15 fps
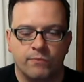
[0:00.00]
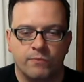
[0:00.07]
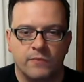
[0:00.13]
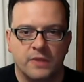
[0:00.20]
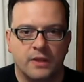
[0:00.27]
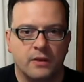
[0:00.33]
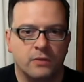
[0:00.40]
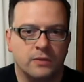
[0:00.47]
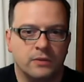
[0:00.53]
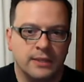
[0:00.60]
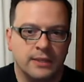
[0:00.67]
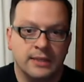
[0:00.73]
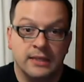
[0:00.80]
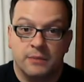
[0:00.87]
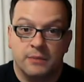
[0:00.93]
you know,
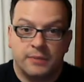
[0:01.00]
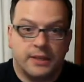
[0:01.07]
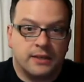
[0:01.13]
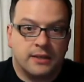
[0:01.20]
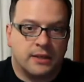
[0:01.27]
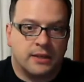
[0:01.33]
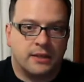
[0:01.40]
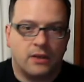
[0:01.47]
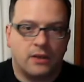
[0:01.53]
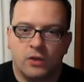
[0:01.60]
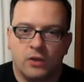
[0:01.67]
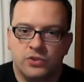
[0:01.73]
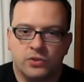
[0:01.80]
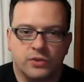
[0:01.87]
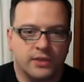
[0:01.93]
but
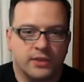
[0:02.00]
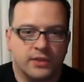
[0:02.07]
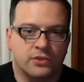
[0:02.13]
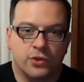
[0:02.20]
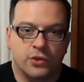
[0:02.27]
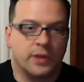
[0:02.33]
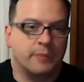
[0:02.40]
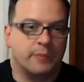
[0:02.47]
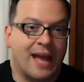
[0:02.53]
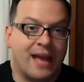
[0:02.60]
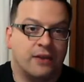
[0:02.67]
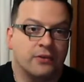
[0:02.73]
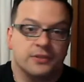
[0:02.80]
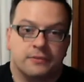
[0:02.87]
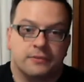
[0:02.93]
also then just learning
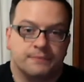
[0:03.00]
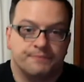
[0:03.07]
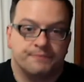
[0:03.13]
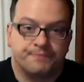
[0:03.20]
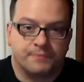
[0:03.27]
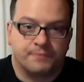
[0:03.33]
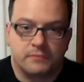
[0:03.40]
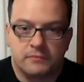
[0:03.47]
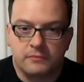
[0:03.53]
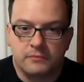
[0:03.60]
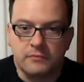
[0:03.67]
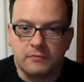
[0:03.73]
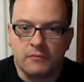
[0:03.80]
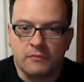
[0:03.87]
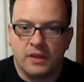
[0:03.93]
patterns.
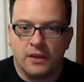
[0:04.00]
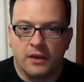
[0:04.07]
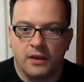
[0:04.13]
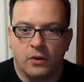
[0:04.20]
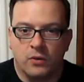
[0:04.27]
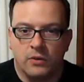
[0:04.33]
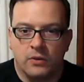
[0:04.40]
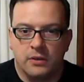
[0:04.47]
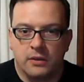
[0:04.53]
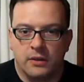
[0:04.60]
you know,